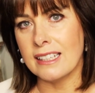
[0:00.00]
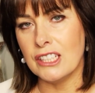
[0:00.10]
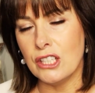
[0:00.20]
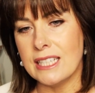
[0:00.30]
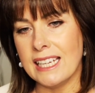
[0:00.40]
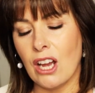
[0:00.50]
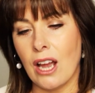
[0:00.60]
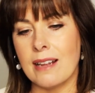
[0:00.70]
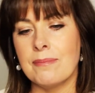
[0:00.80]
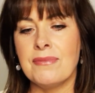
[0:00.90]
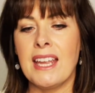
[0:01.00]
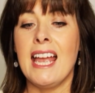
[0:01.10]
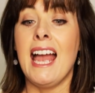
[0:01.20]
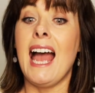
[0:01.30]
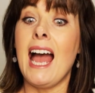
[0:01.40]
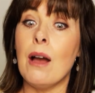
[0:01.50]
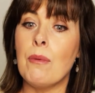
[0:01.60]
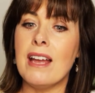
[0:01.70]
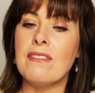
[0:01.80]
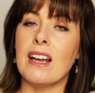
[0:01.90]
UTI.
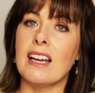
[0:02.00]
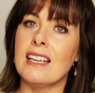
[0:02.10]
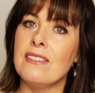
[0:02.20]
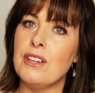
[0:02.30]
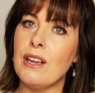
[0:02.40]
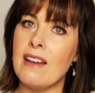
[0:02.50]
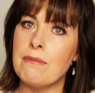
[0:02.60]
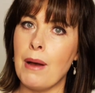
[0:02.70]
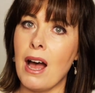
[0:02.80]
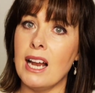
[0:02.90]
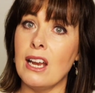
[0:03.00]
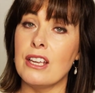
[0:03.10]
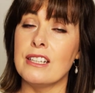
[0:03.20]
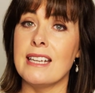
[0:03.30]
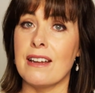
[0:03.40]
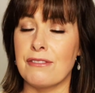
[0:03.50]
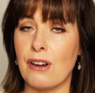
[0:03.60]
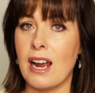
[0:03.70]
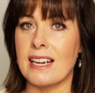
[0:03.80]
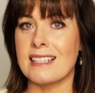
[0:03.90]
However, if you have
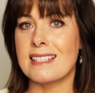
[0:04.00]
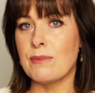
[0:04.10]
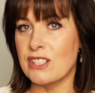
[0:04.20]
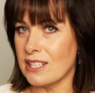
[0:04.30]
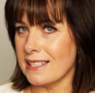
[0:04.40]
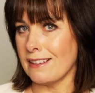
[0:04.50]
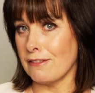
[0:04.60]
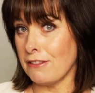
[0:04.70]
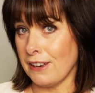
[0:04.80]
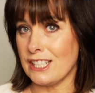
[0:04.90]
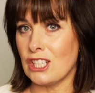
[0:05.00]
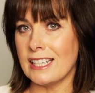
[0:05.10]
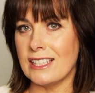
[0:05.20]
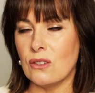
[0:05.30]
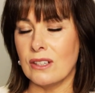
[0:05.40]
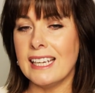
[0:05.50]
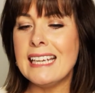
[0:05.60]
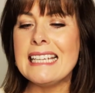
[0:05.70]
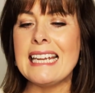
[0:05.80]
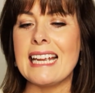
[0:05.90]
pyelonephritis, which is an infection in your
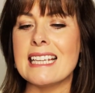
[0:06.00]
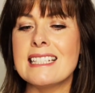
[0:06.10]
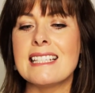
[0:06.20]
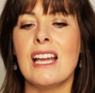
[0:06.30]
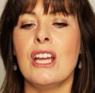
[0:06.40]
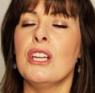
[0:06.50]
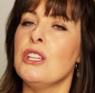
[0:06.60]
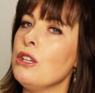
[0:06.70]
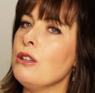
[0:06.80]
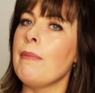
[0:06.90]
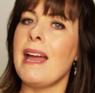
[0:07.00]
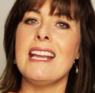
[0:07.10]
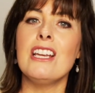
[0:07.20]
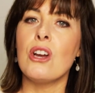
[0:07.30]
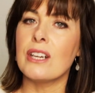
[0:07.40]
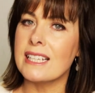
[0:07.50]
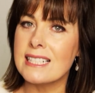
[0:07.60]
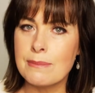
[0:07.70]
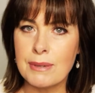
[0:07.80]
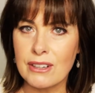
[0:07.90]
kidneys, you may not
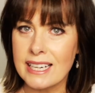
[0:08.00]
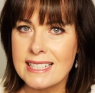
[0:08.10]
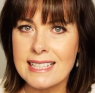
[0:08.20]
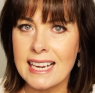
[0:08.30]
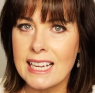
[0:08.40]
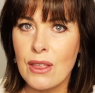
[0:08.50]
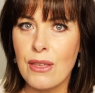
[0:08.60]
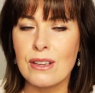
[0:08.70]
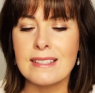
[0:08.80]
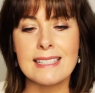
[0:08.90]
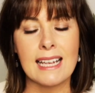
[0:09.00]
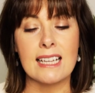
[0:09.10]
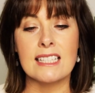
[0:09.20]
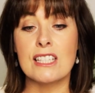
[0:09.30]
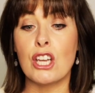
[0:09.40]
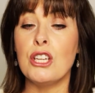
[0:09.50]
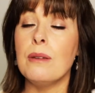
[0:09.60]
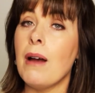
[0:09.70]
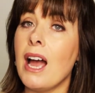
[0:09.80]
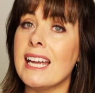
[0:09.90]
experience any of those things. So
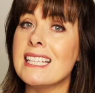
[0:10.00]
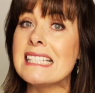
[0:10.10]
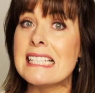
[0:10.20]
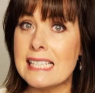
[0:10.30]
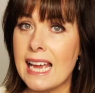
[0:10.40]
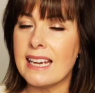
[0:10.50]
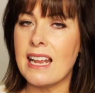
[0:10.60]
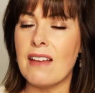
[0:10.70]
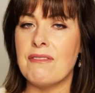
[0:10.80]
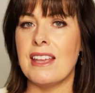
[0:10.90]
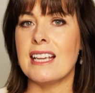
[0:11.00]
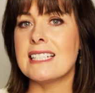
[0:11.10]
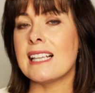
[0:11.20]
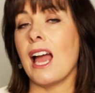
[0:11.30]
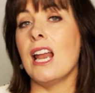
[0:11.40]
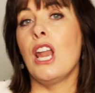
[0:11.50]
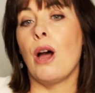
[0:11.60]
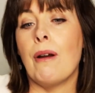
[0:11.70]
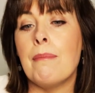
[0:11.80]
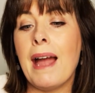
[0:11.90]
you might instead have things like
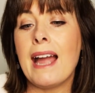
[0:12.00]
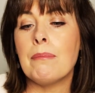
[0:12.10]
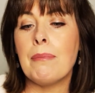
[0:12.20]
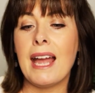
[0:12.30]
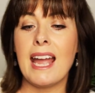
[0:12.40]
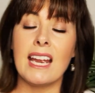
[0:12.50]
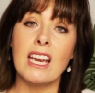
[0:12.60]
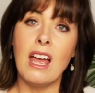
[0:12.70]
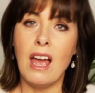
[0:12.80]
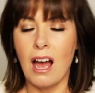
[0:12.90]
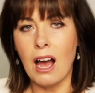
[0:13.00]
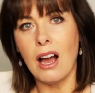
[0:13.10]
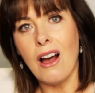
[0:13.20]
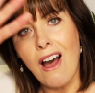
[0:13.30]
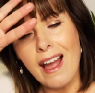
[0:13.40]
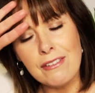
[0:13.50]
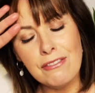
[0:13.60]
lower back pain, a high